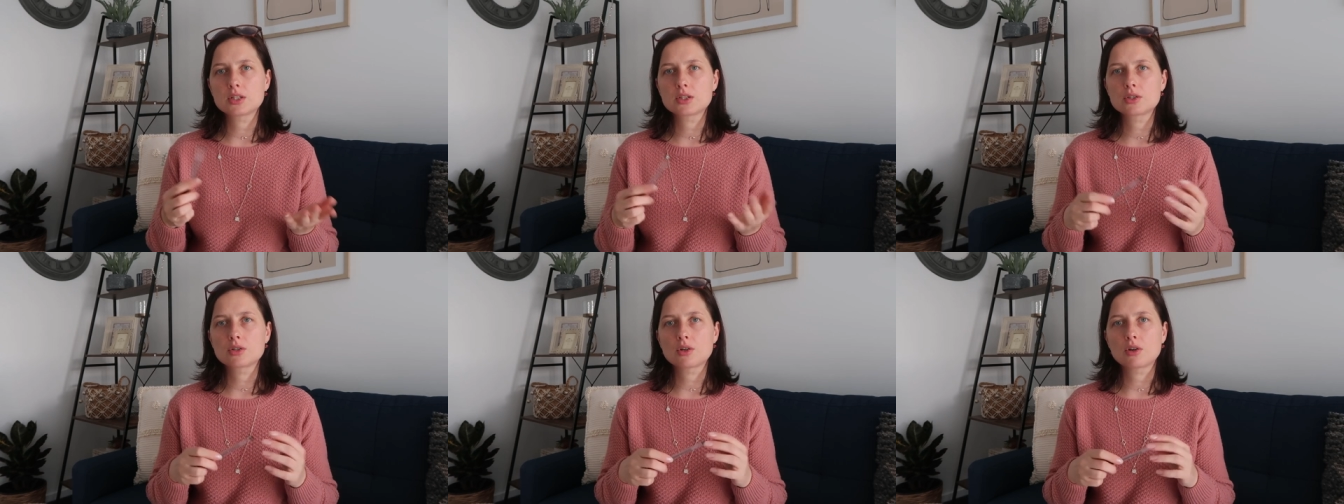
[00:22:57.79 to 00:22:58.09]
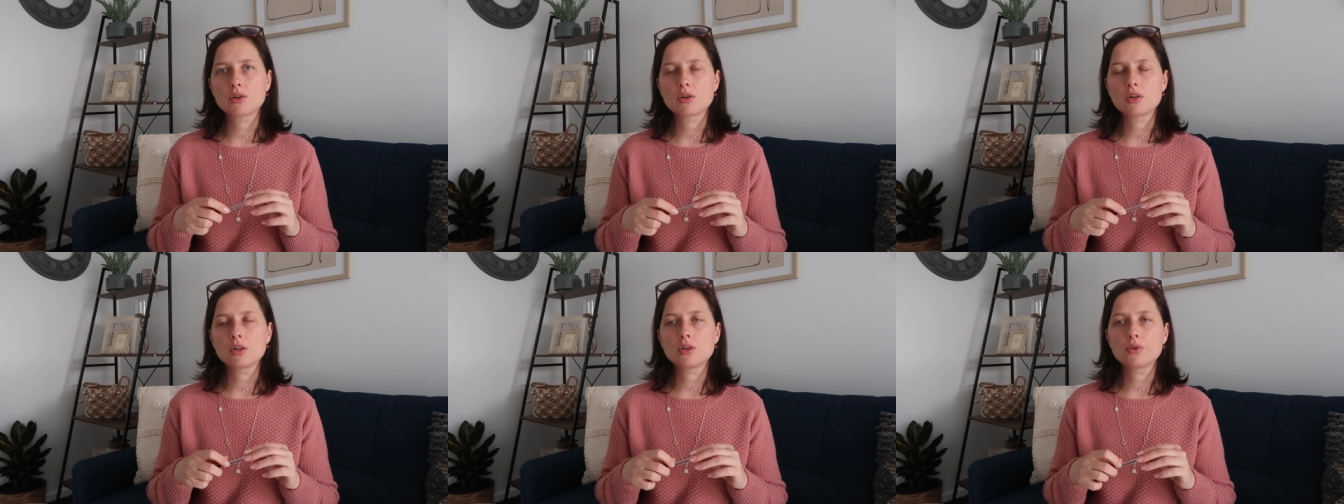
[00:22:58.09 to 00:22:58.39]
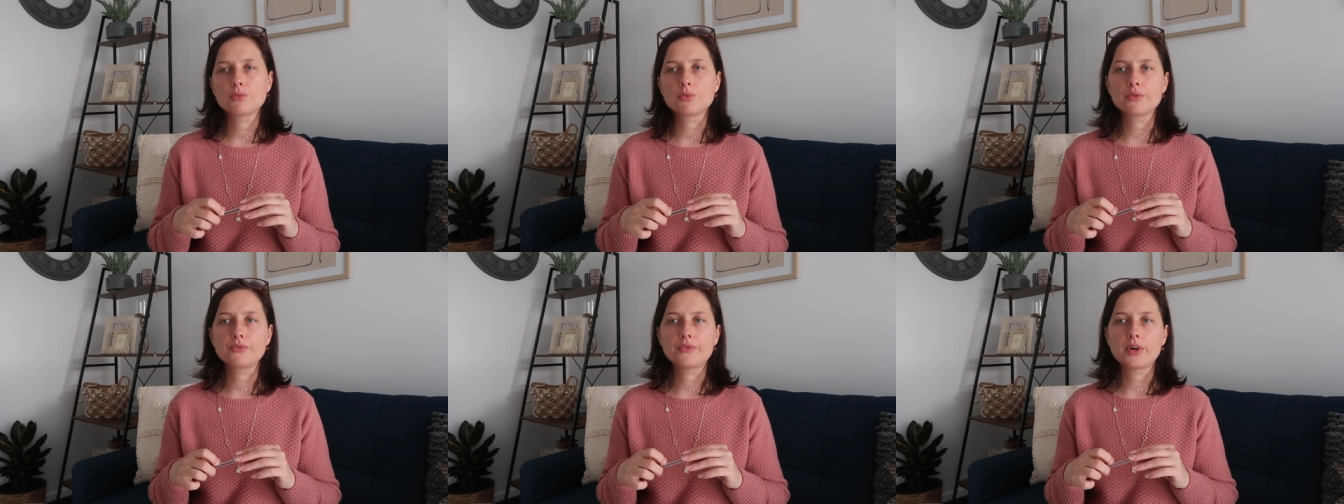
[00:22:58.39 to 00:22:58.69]
So
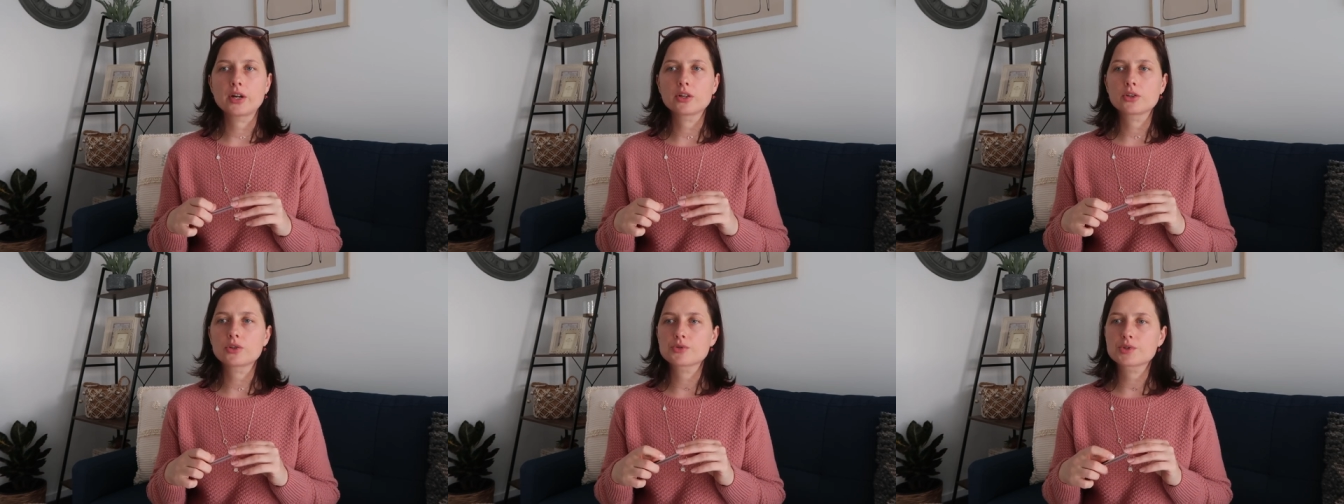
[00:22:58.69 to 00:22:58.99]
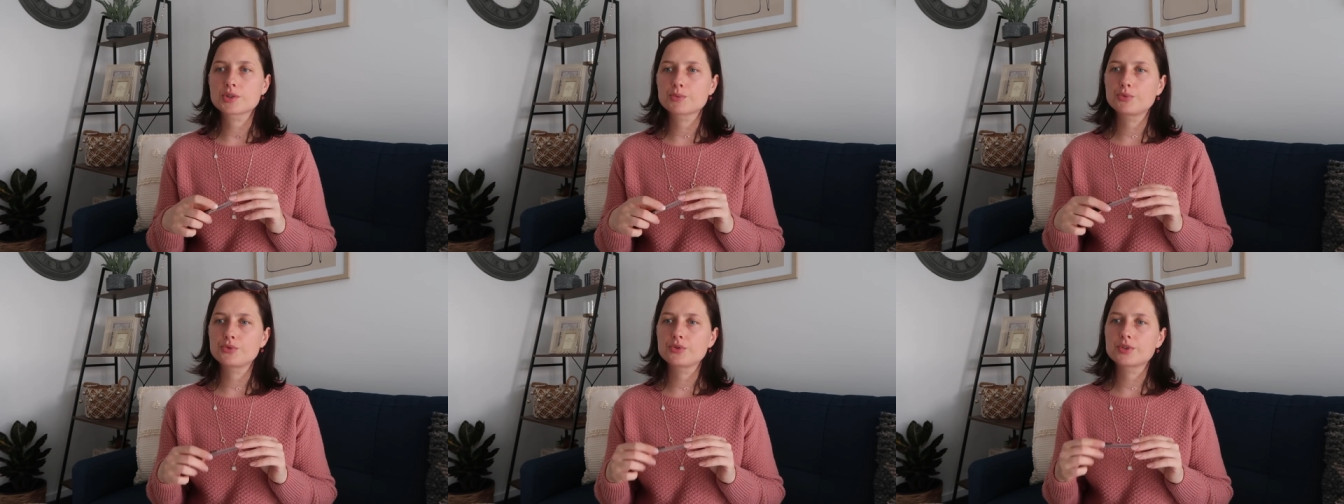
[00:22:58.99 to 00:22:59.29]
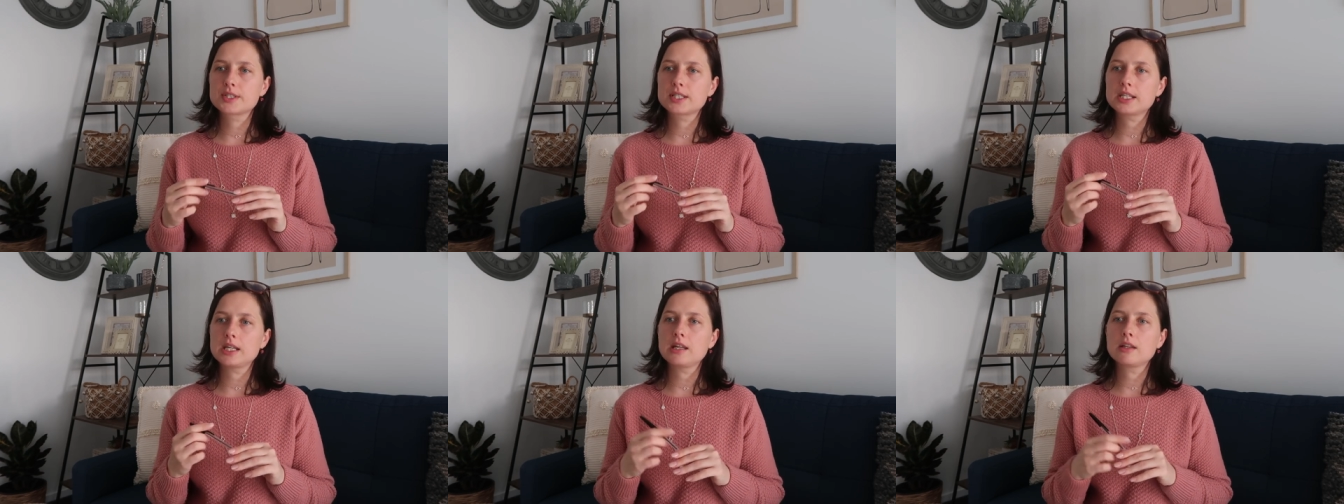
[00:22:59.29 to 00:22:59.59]
you will find those
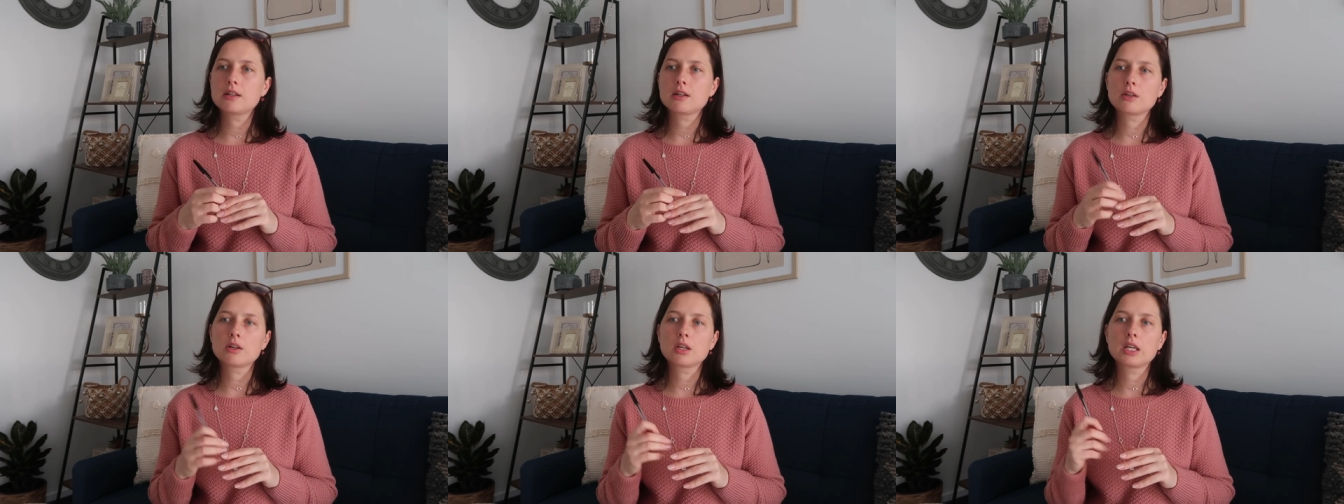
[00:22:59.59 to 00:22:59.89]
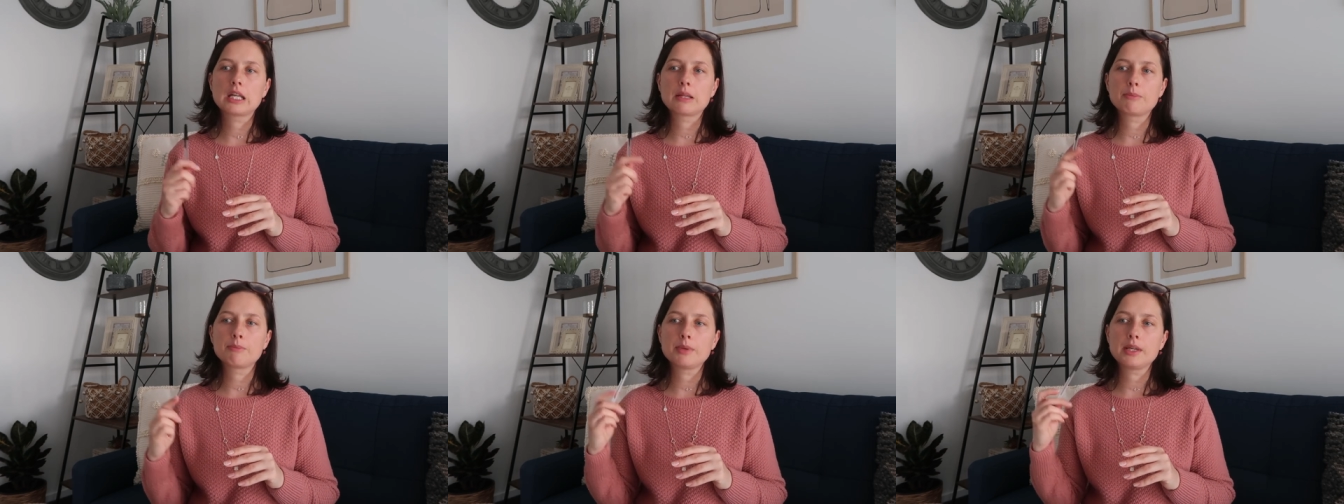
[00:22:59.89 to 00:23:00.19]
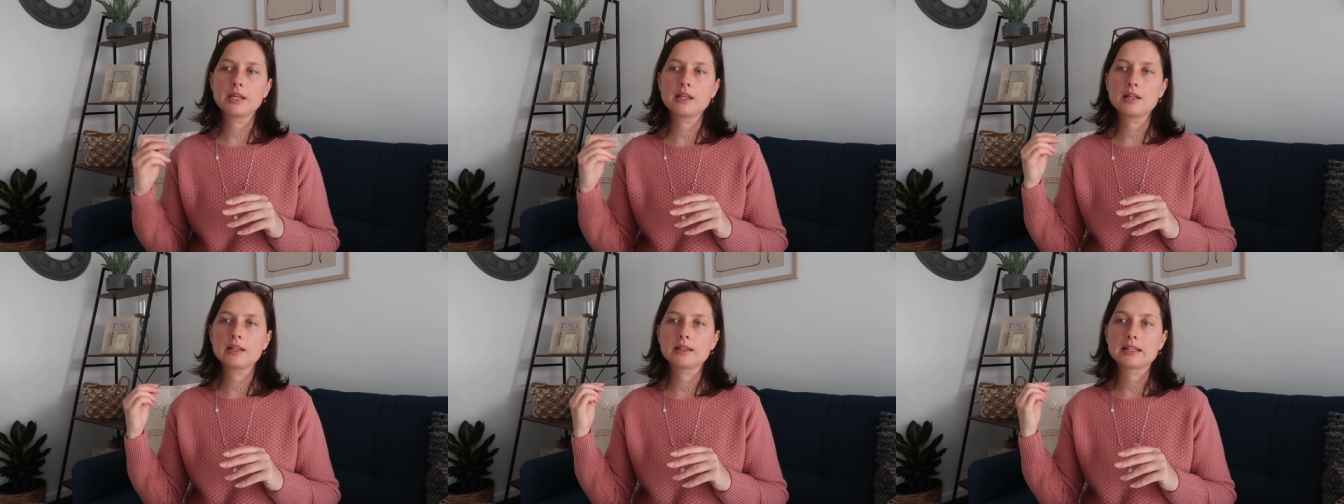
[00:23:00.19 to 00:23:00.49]
books either can
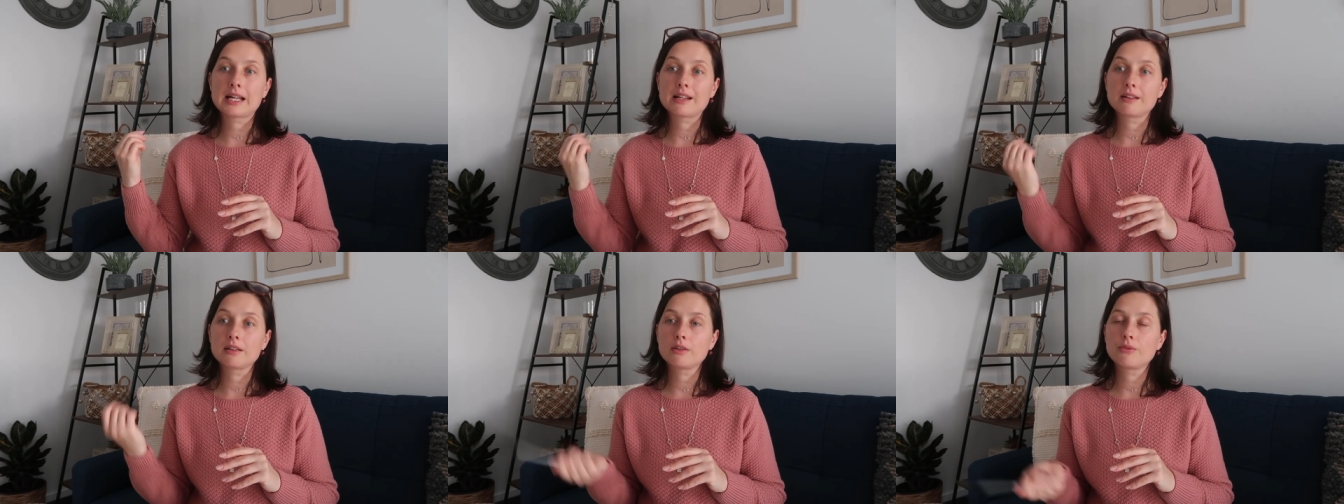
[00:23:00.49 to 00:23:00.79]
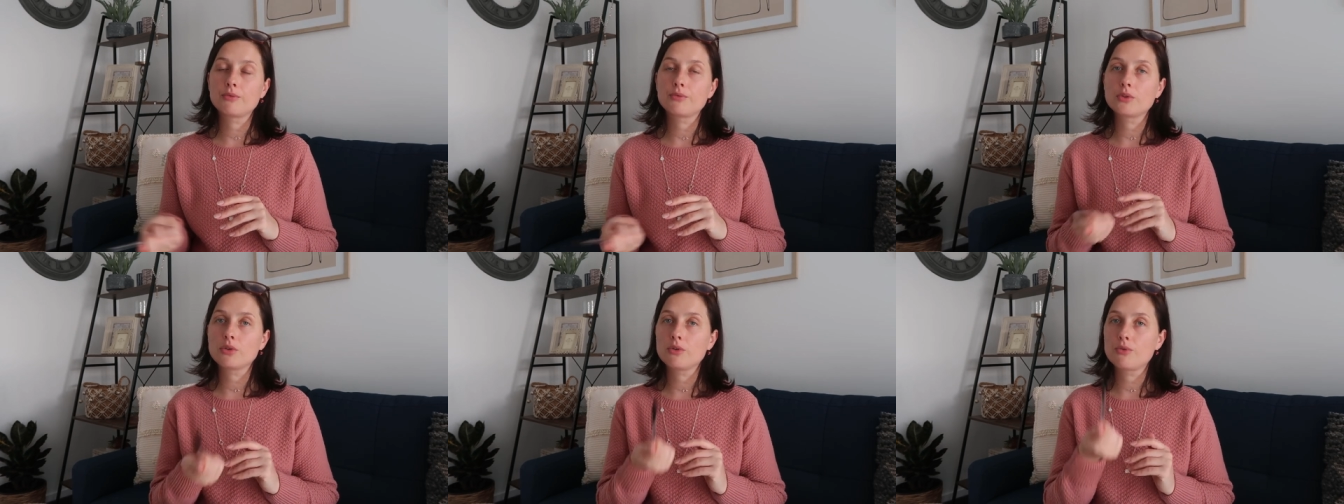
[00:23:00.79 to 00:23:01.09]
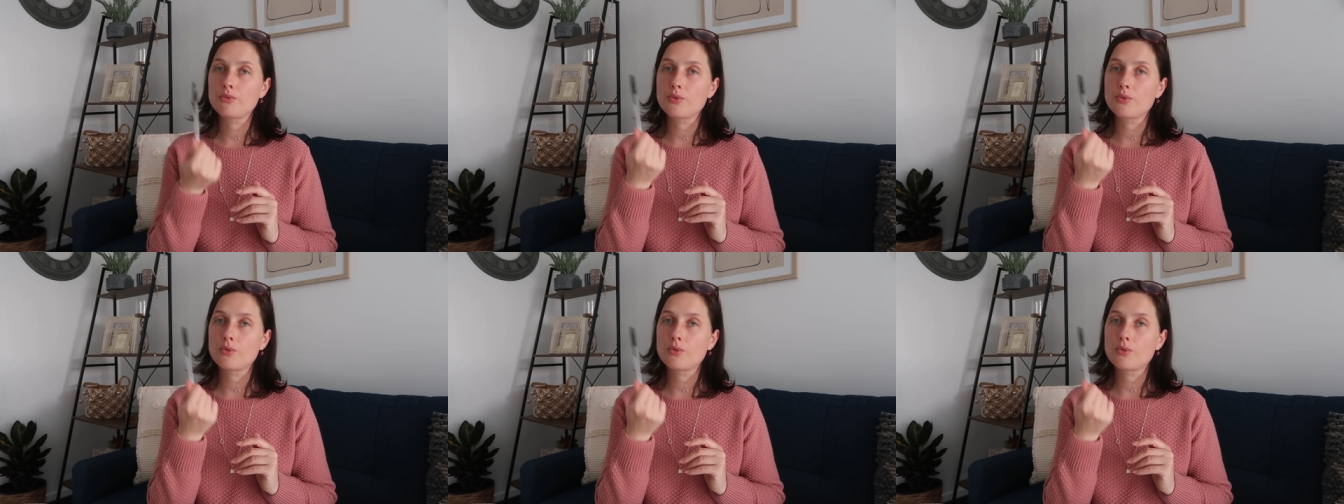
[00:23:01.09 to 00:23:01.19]
be lended for you